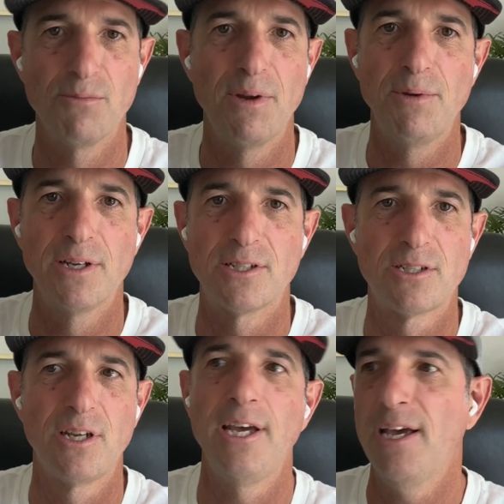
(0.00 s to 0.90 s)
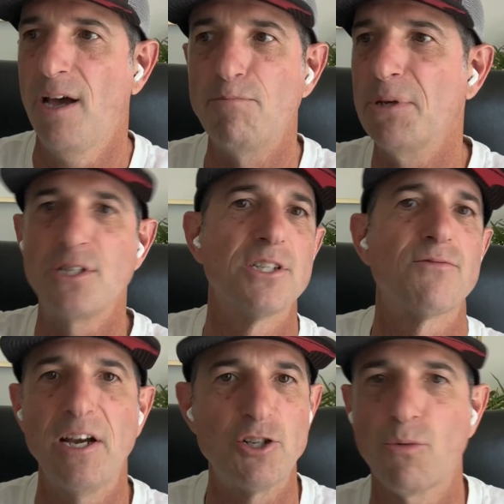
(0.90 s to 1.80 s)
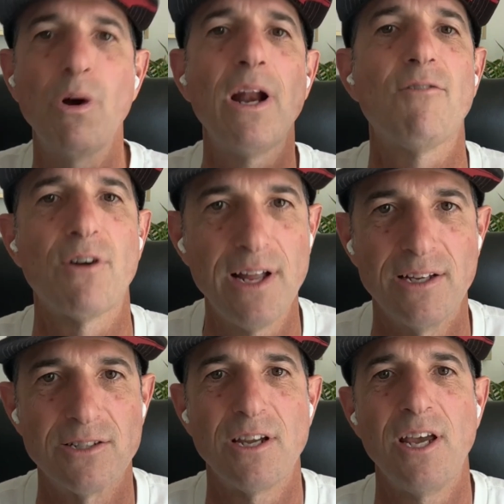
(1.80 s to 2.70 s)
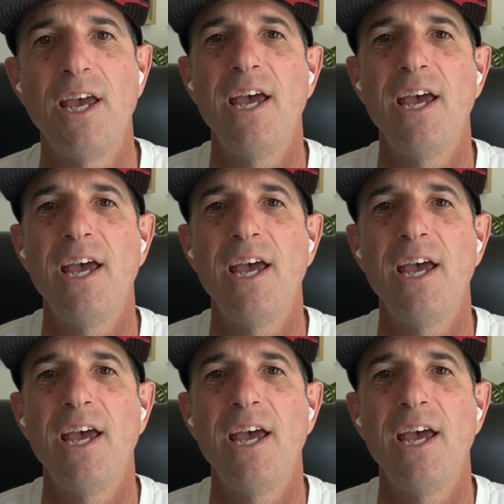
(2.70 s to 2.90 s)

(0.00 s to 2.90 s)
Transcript: or maybe it's a business venture, whatever it is,